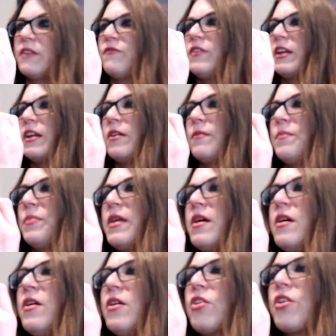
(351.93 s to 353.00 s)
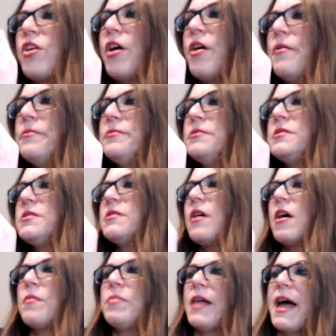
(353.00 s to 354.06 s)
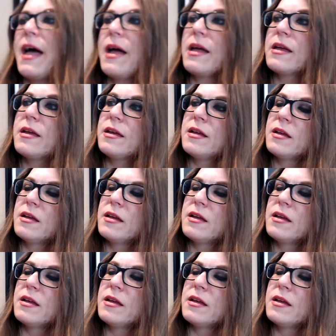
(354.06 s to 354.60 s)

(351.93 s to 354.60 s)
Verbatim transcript: figure. Her cones are black.